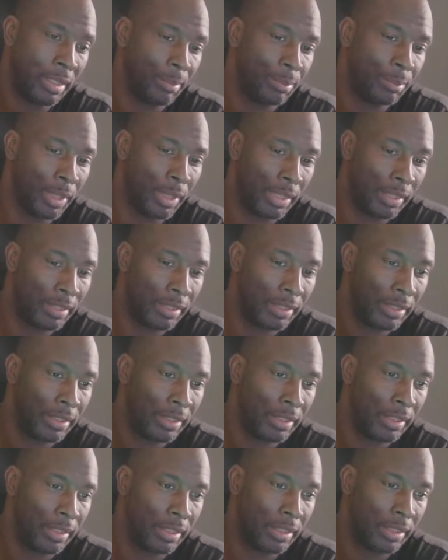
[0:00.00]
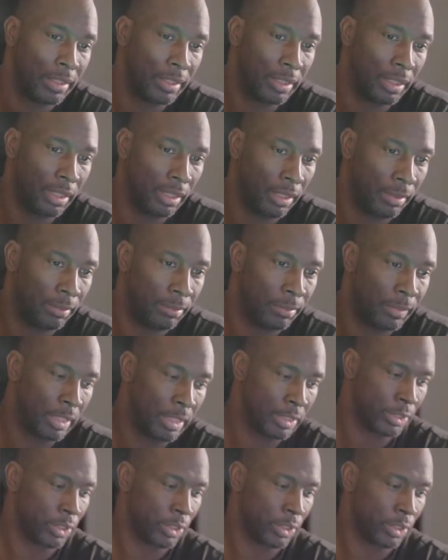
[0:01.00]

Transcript: But um, as